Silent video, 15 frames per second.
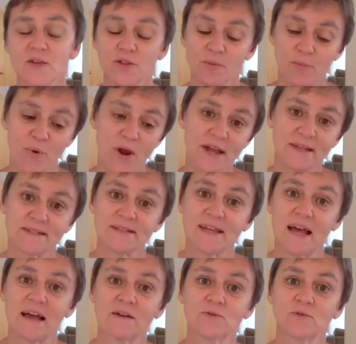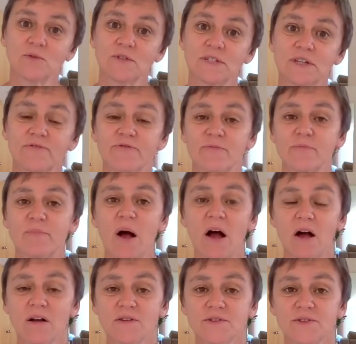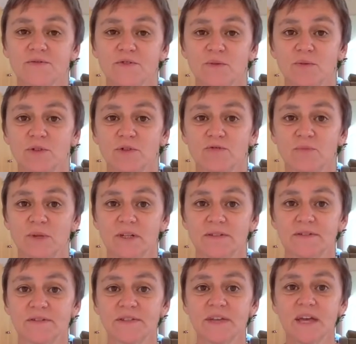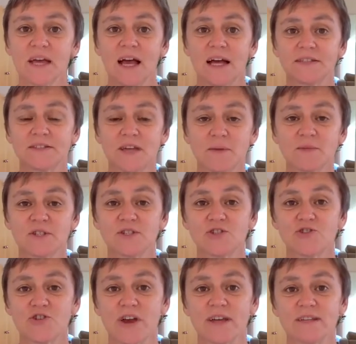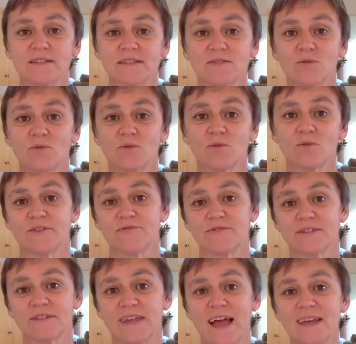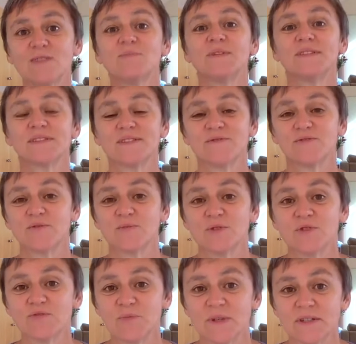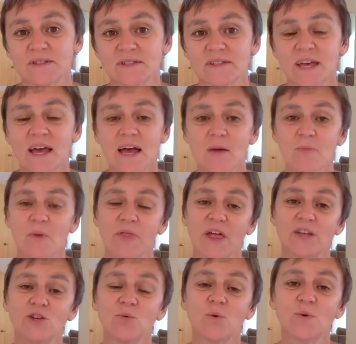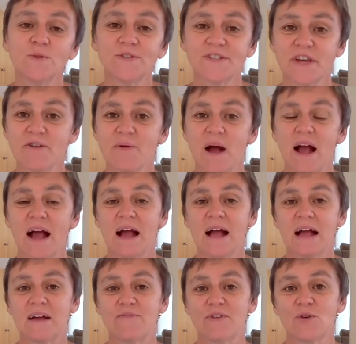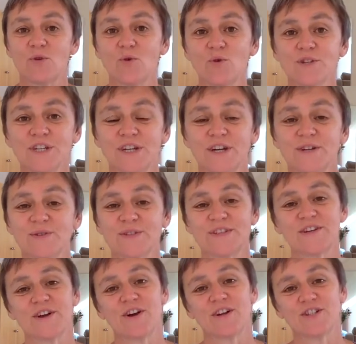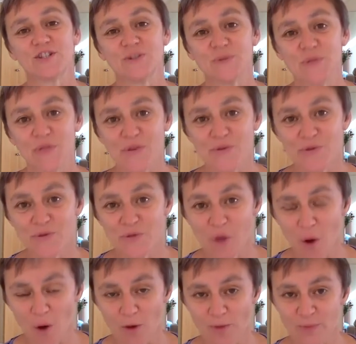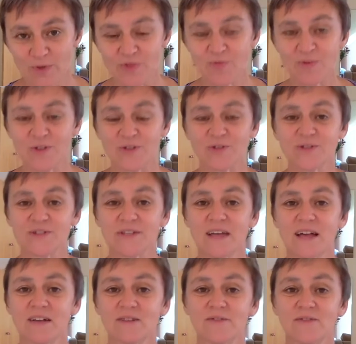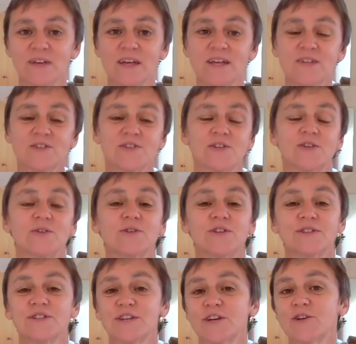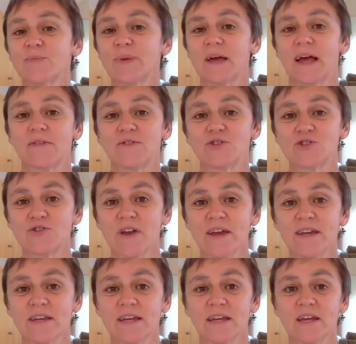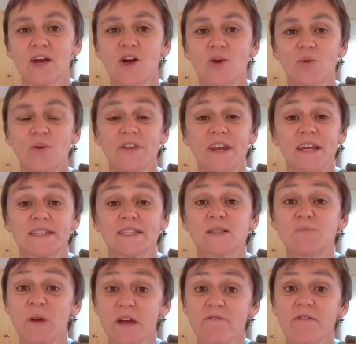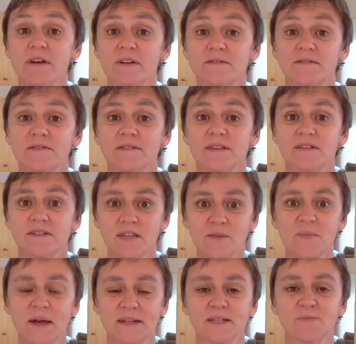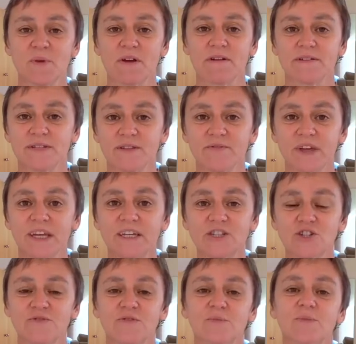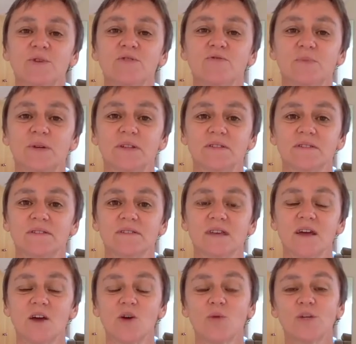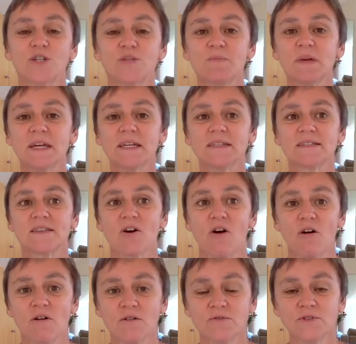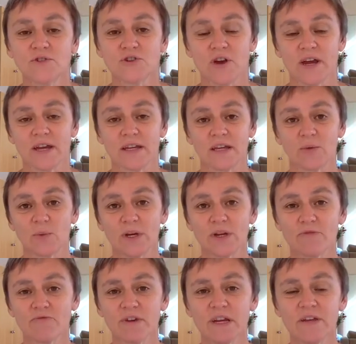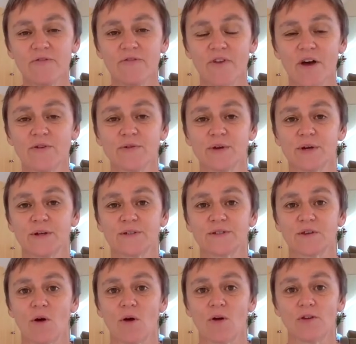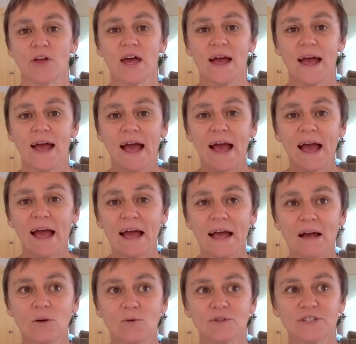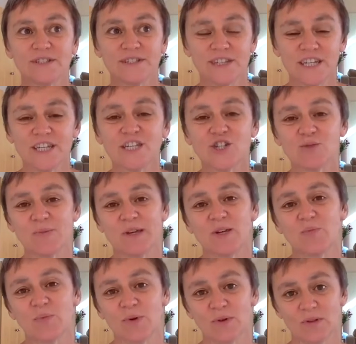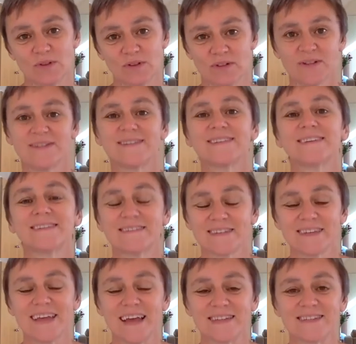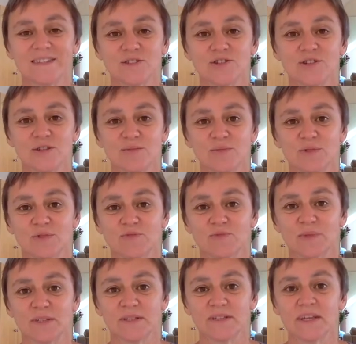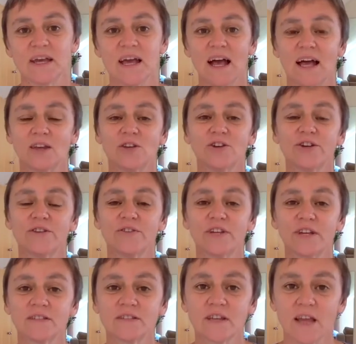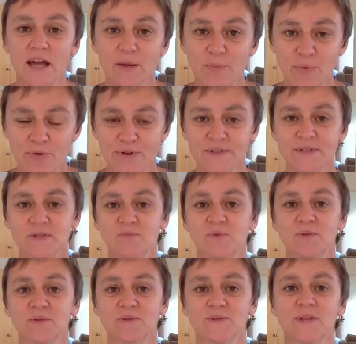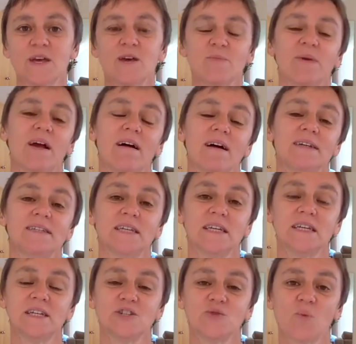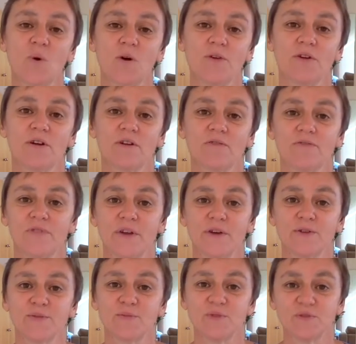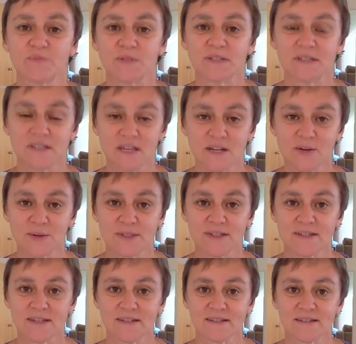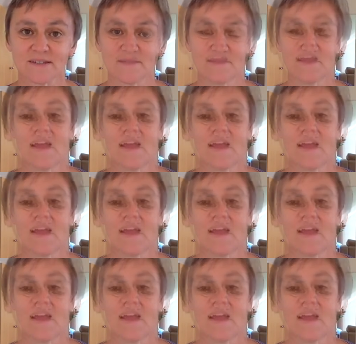that breaks down all the different parts of the movements and demonstrates all the different elements of the movements. But then you also have audios to guide you through the whole movement yourself, so you can turn up at the training with an experience, a deep experience of each of the movements, which means that on the training we can really focus on how to teach people to get into the movement and look at the underlying principles behind each one of those movement sequences.